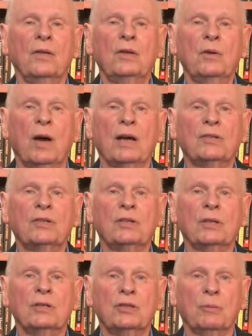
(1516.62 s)
The
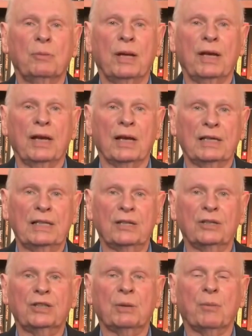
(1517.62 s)
U.S. should play a
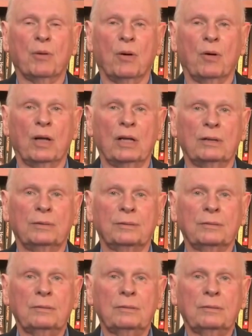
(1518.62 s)
leadership role